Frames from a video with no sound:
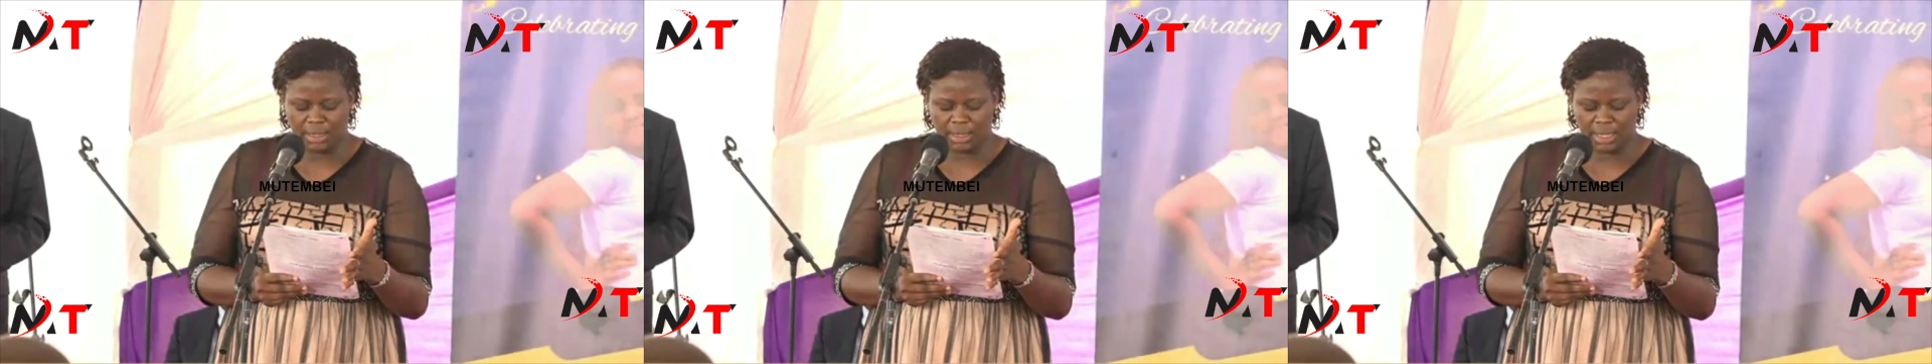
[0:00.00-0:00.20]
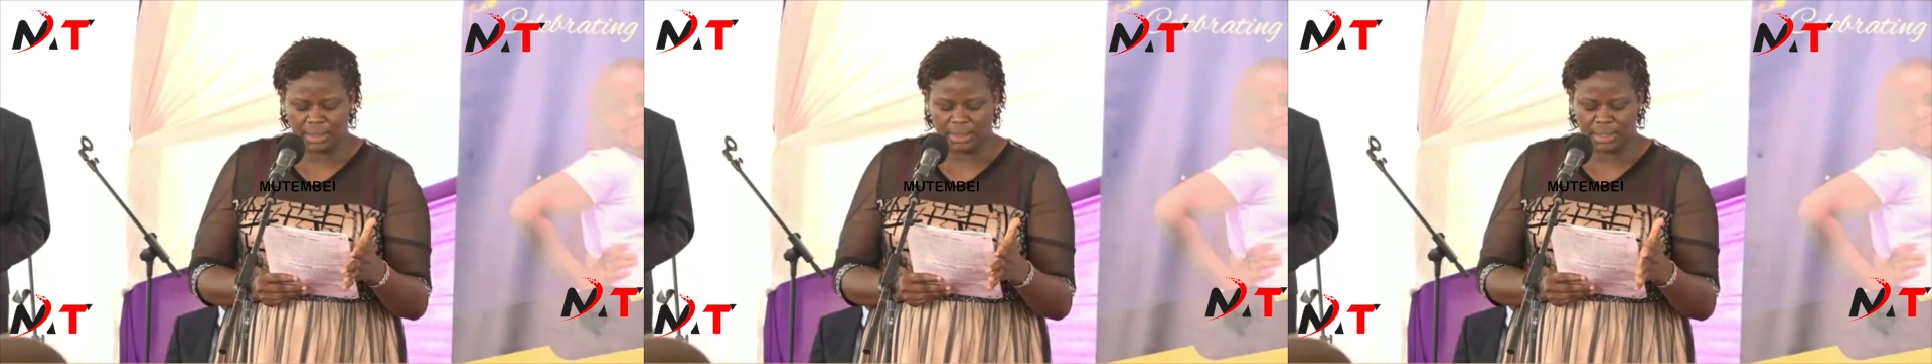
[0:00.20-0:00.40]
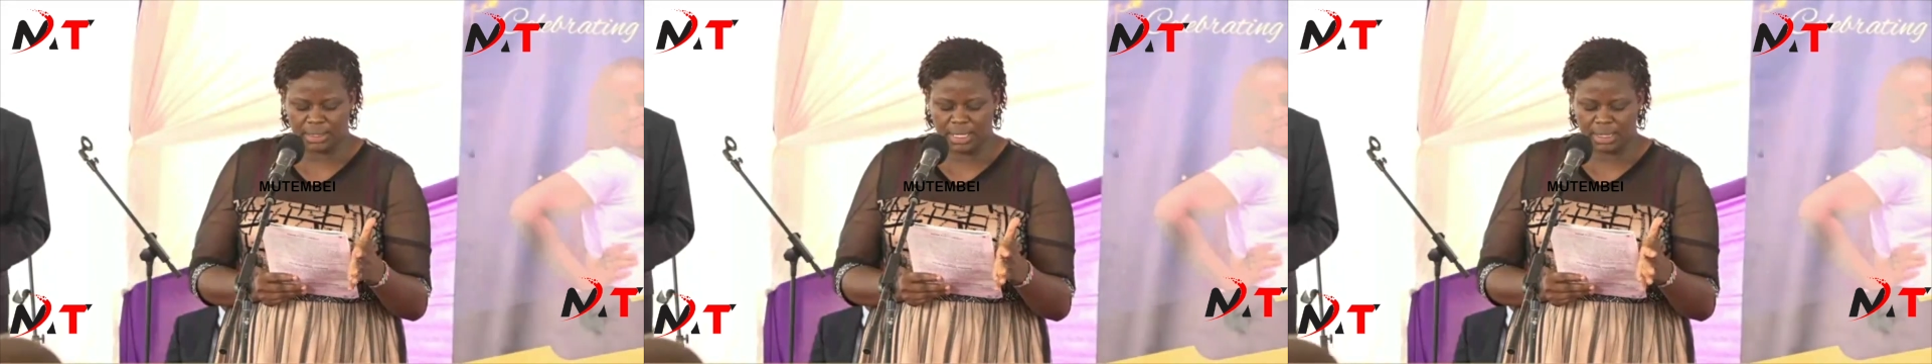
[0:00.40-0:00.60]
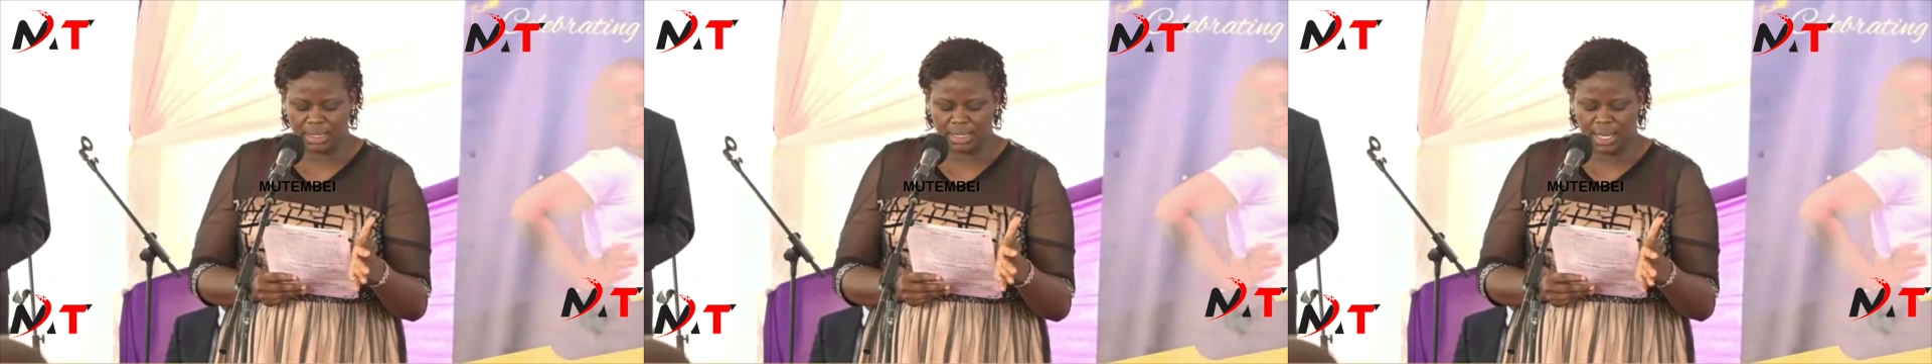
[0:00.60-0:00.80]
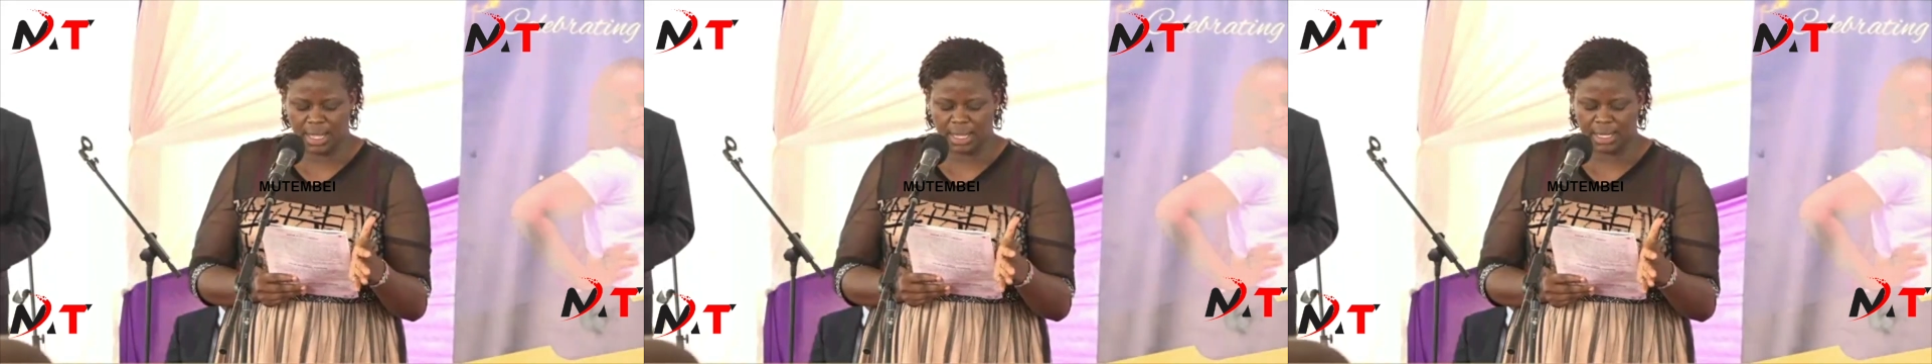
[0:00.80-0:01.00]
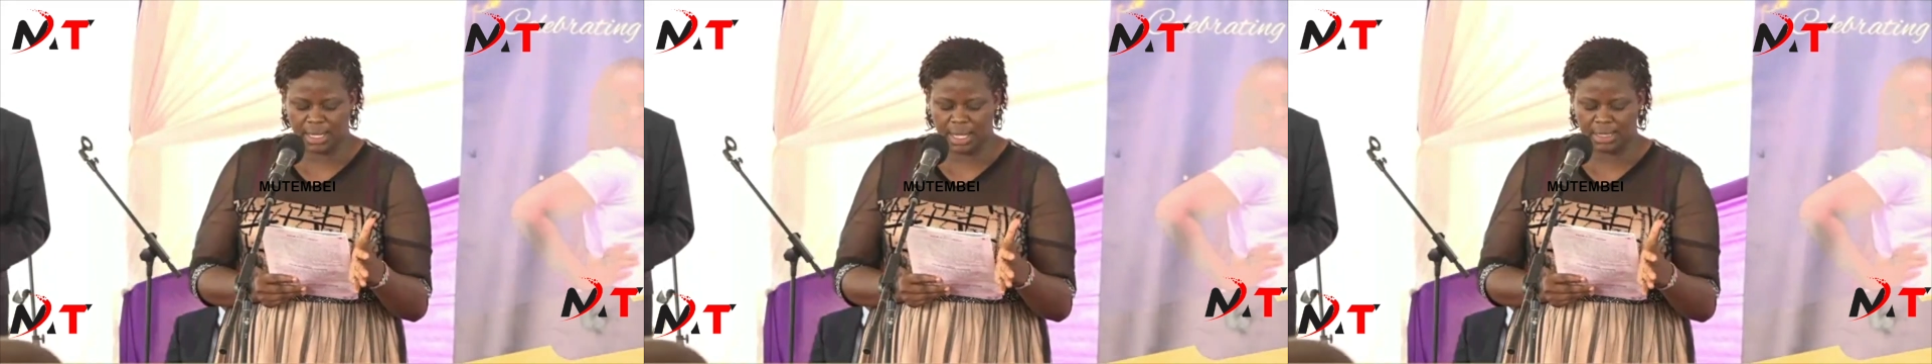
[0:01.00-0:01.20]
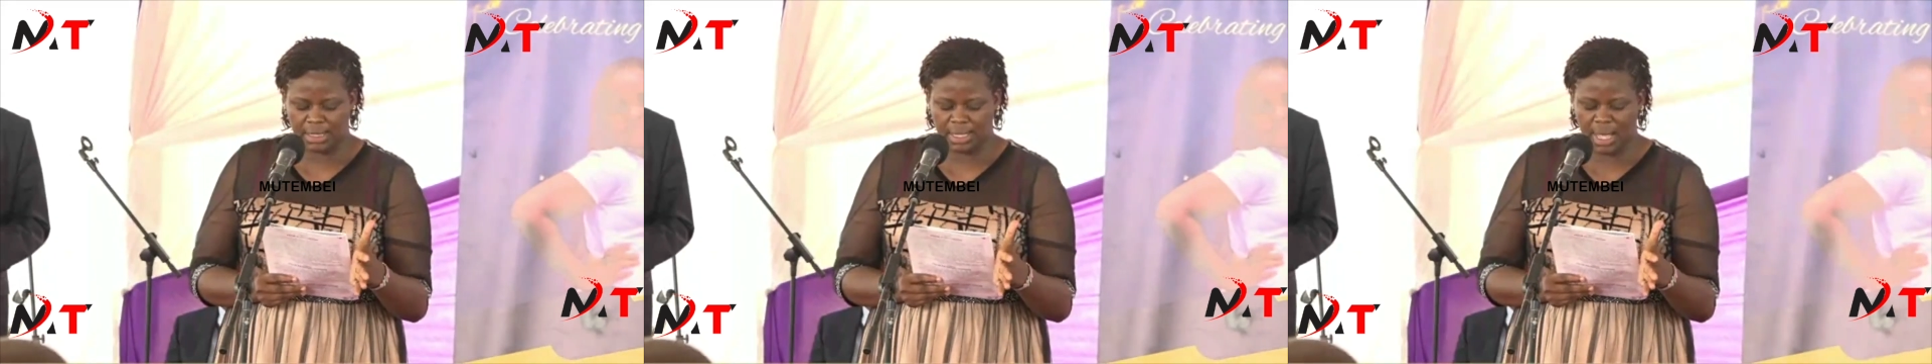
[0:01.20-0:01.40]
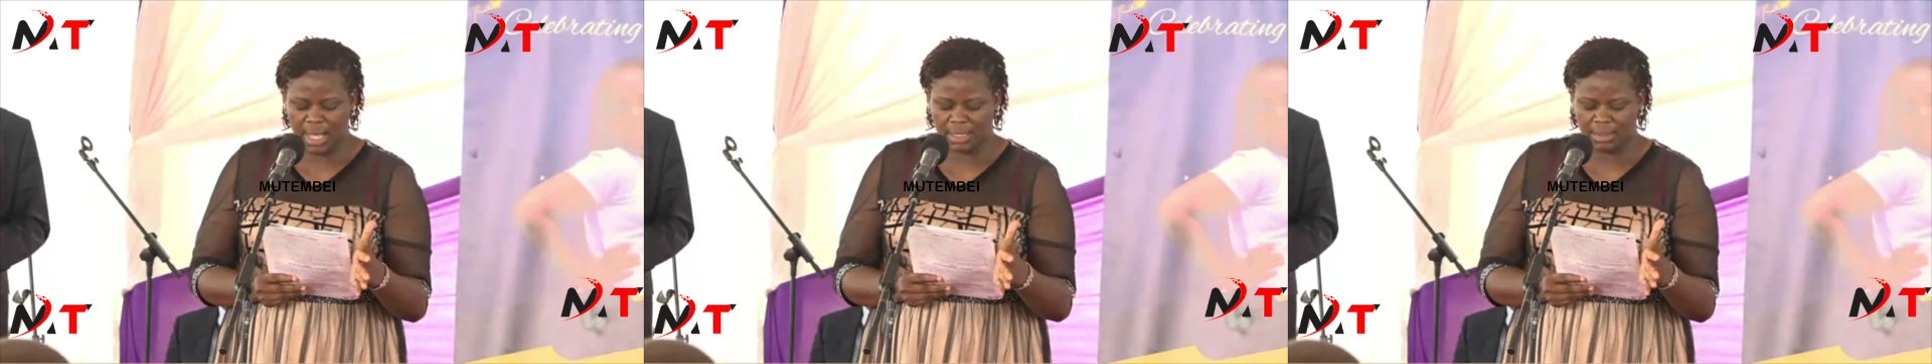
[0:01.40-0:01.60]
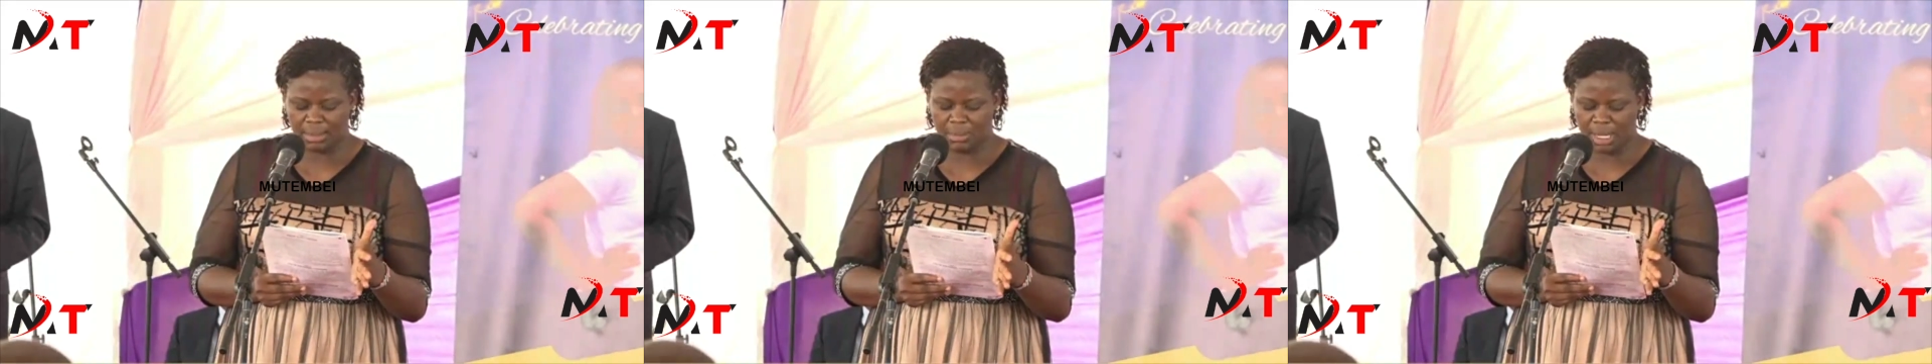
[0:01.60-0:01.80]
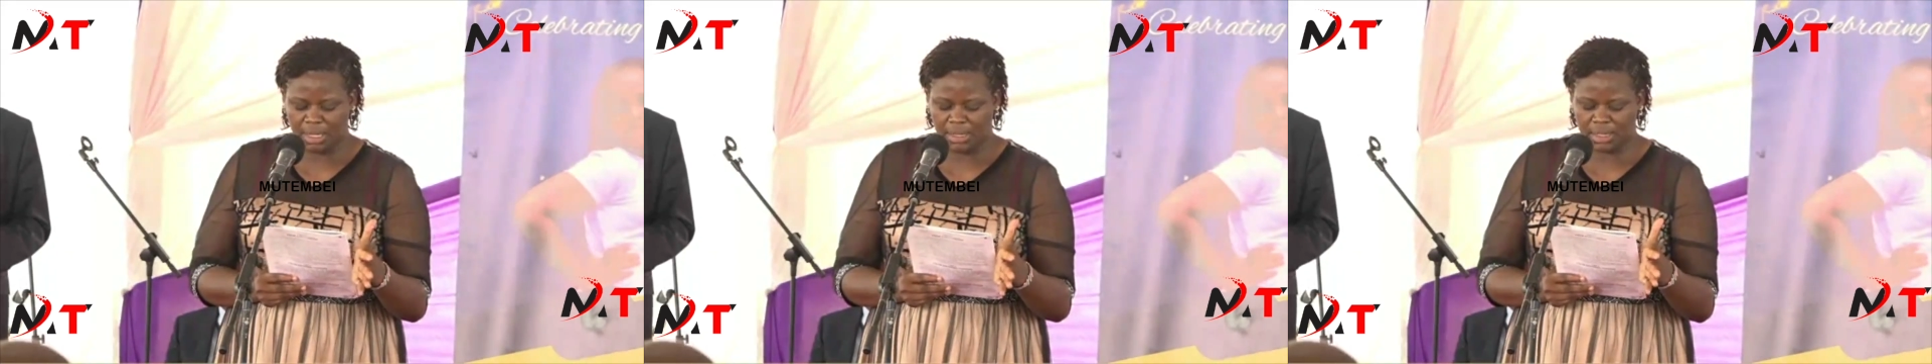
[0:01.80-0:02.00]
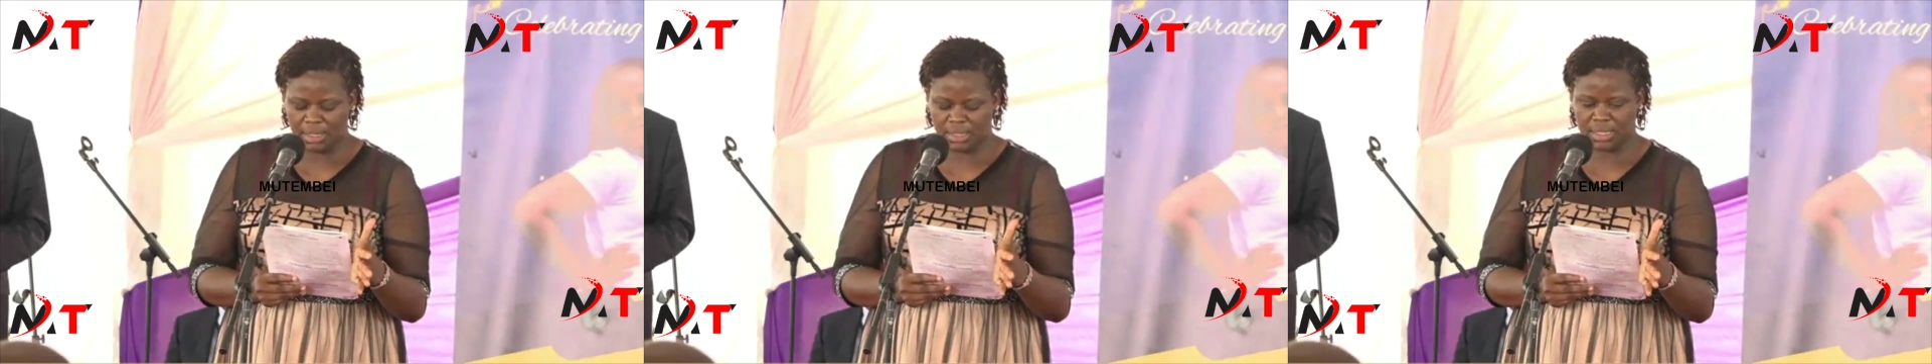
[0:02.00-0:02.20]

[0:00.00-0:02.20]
that just like any other minor